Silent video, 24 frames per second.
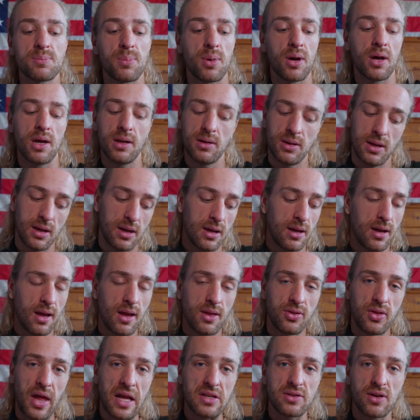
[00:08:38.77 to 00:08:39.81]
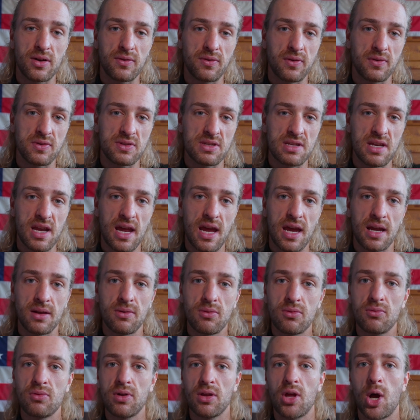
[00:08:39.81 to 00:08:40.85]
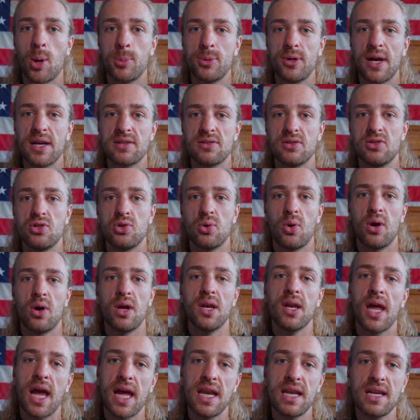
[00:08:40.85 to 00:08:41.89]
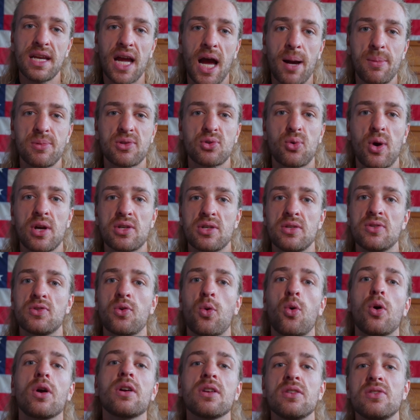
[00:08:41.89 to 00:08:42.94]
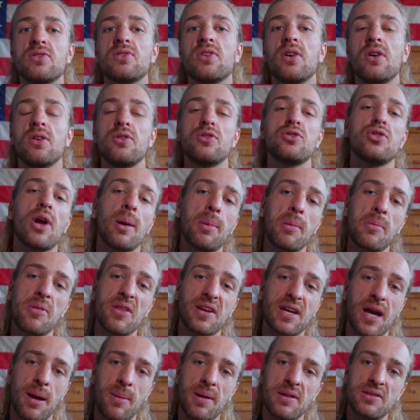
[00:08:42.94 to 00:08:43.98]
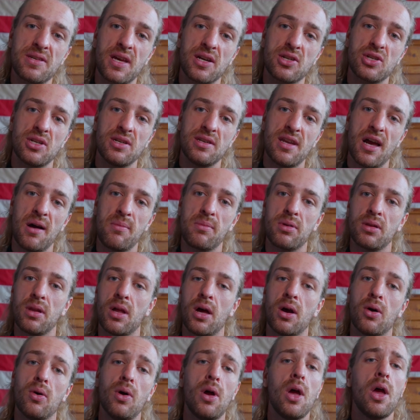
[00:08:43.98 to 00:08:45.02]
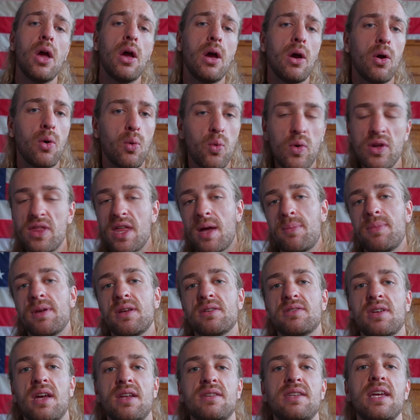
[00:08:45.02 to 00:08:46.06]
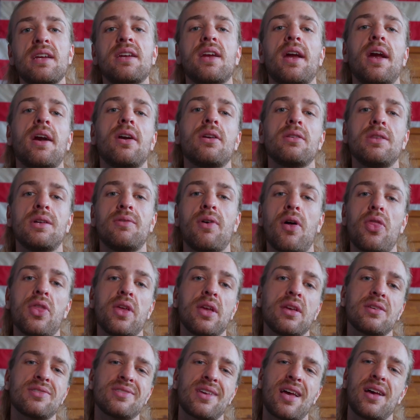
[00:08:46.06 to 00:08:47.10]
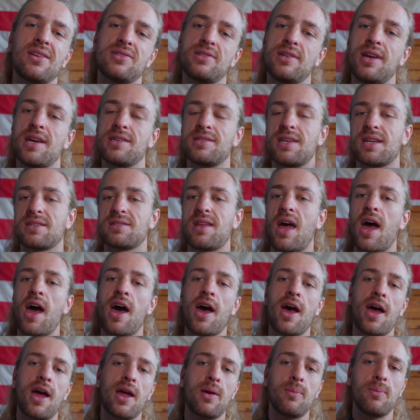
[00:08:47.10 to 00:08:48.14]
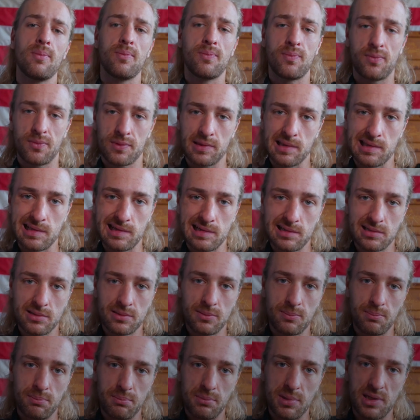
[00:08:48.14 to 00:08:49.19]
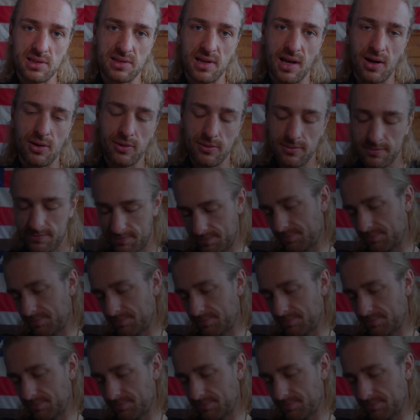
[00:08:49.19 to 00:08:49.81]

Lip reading: But that's all for today. Really hope you guys enjoyed. Any comments, questions, or concerns, drop them in the comment section down below. With that being said, take care, love all things. I'll see you guys next time. Peace out.